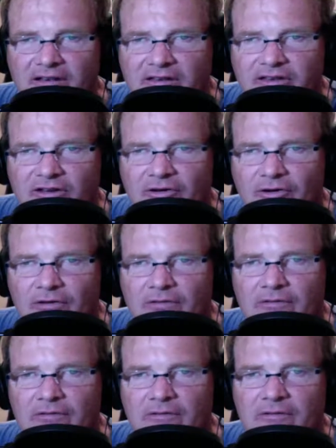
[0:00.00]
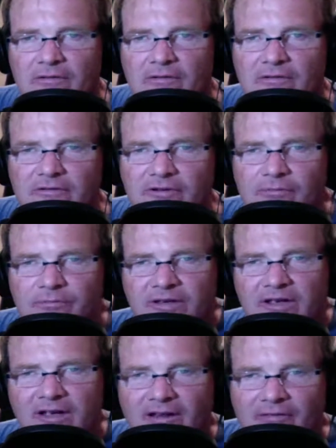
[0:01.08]
you're you're
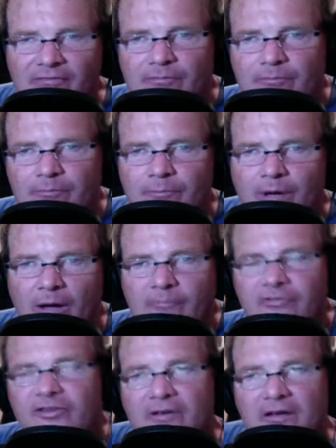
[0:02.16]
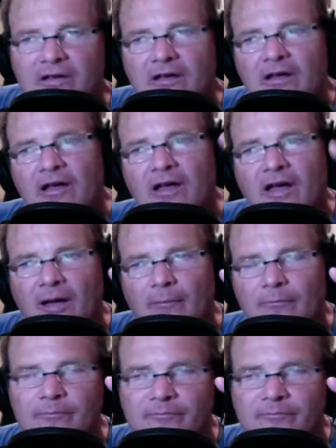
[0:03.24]
kind of bumped up.